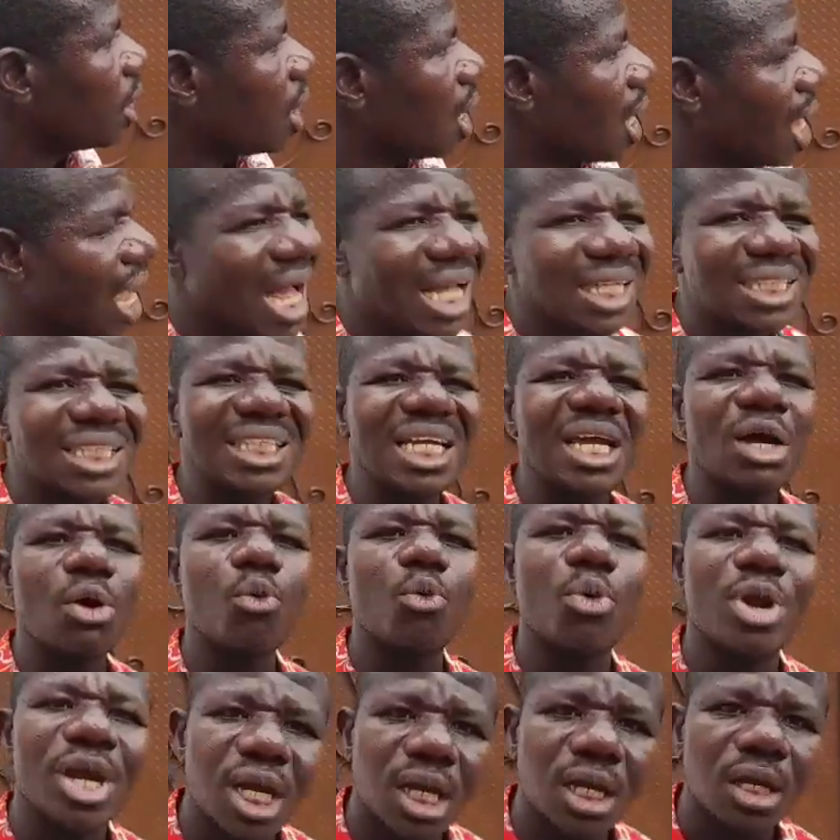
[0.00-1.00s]
as a
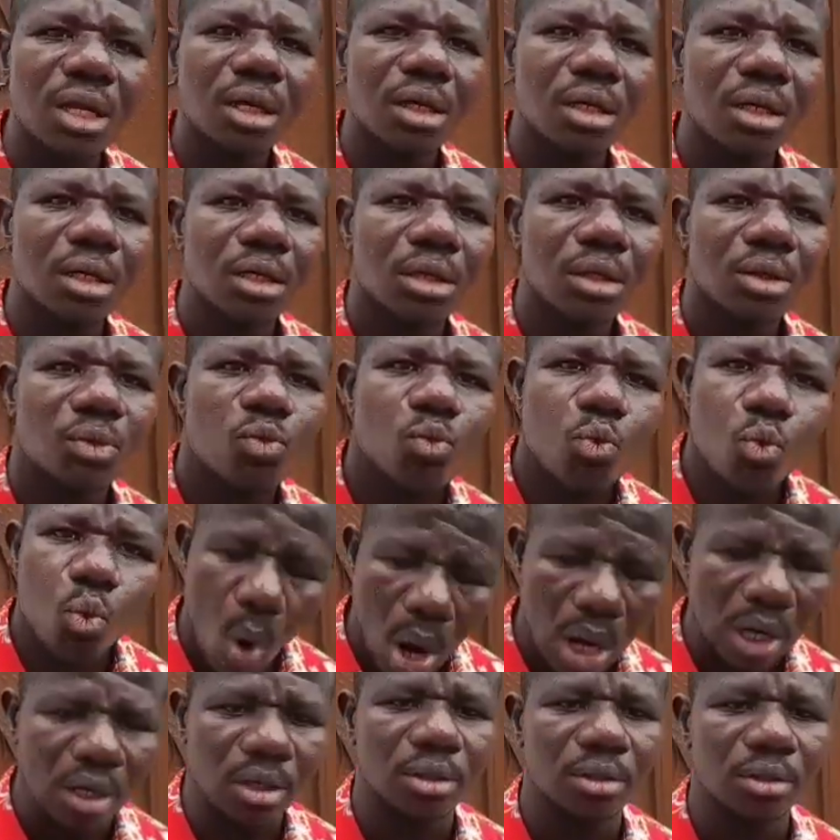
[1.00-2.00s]
weak
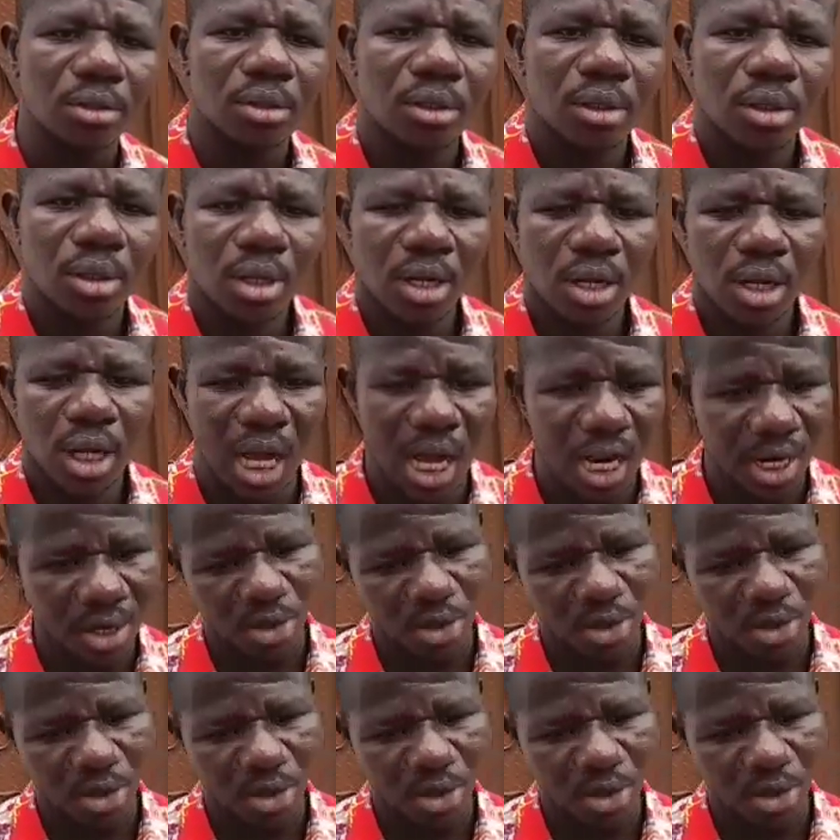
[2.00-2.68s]
one, and